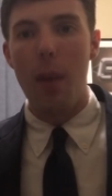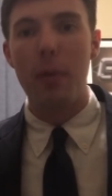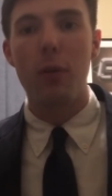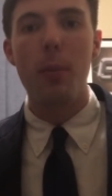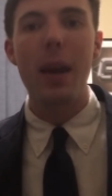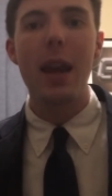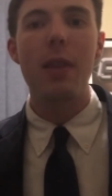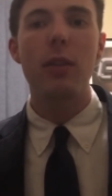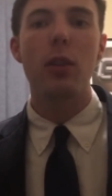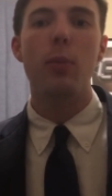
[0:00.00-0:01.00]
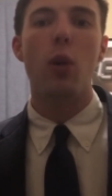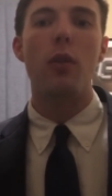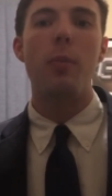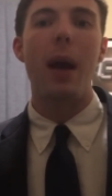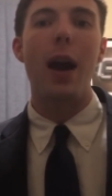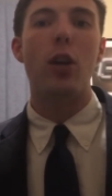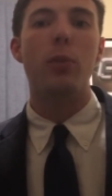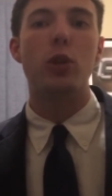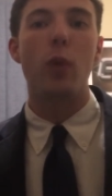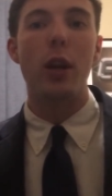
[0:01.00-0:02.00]
but for me, this is more of a battle
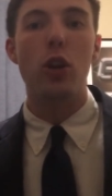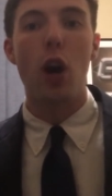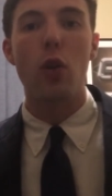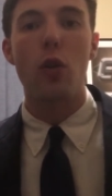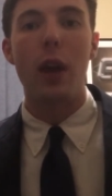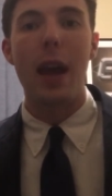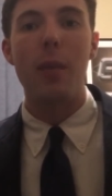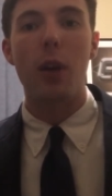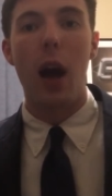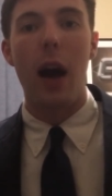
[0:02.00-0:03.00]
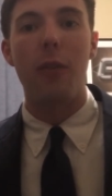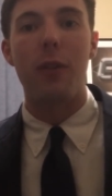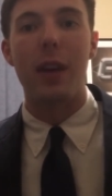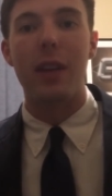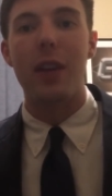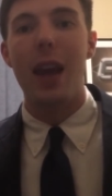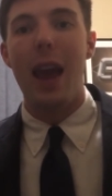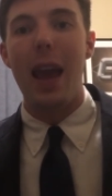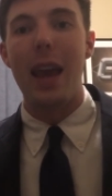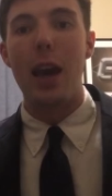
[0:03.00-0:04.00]
between Notre Dame's offense
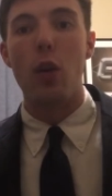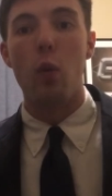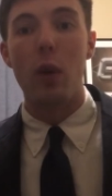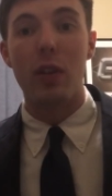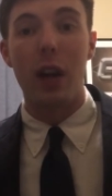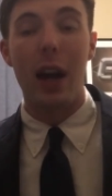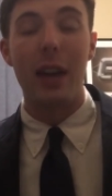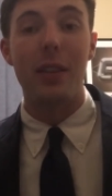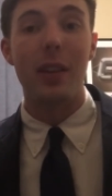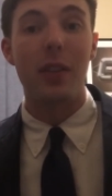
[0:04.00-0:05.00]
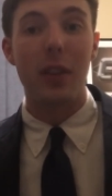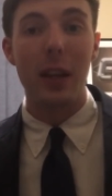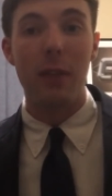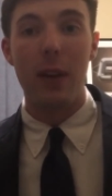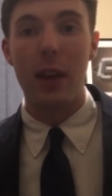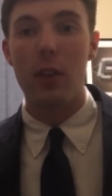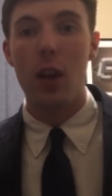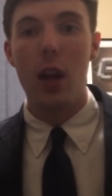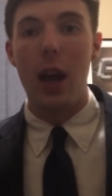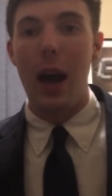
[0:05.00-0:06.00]
and Wisconsin's defense.
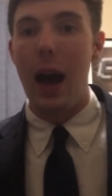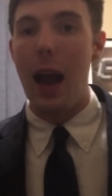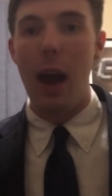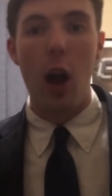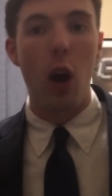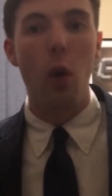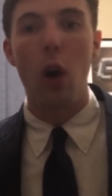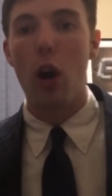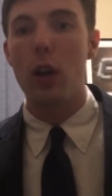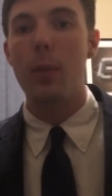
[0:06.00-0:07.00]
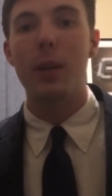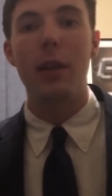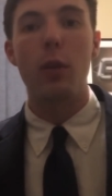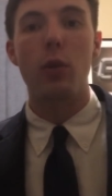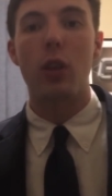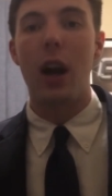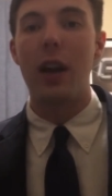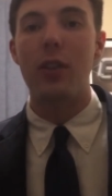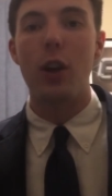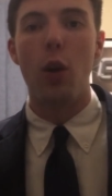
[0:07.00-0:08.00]
Uh, I, I, wholeheartedly believe that
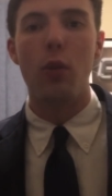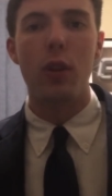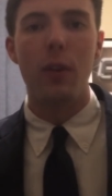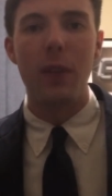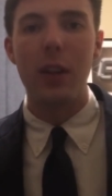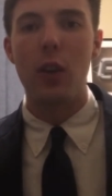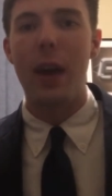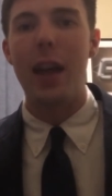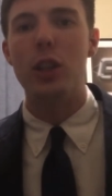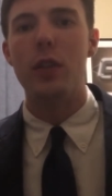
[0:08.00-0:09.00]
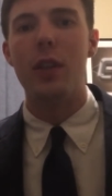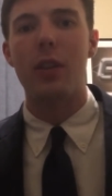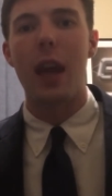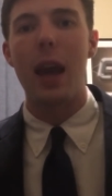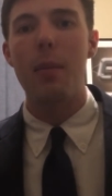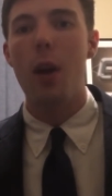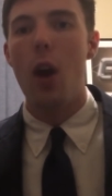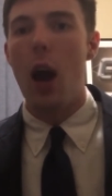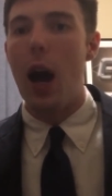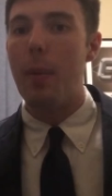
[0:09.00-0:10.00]
Wisconsin owns the defensive edge in this game,
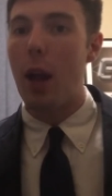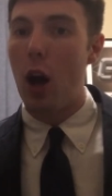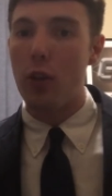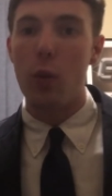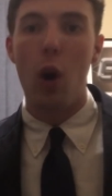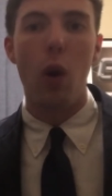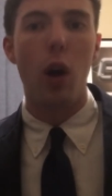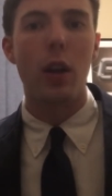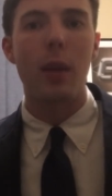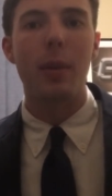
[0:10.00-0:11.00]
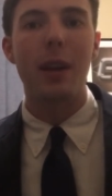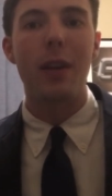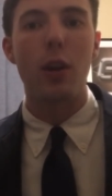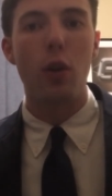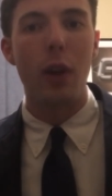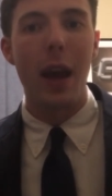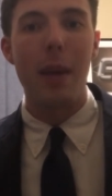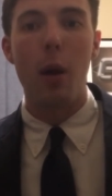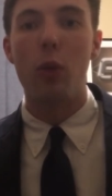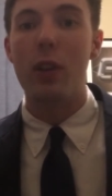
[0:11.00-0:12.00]
uh, but I also wholeheartedly believe that Notre
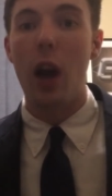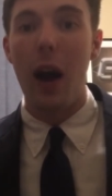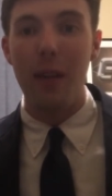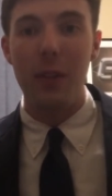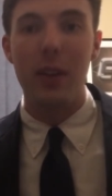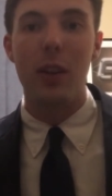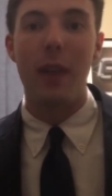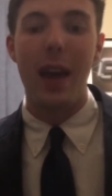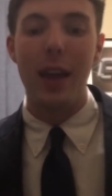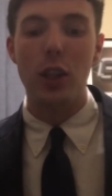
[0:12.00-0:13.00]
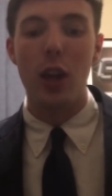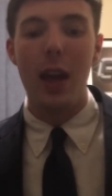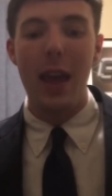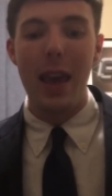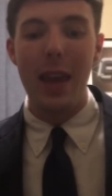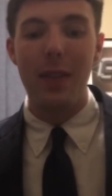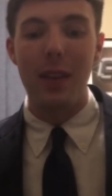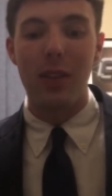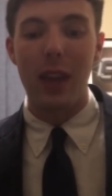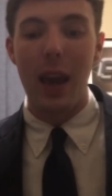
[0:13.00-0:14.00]
Dame owns the offensive edge in
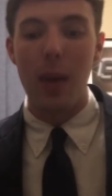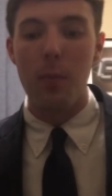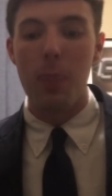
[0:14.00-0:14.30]
this game.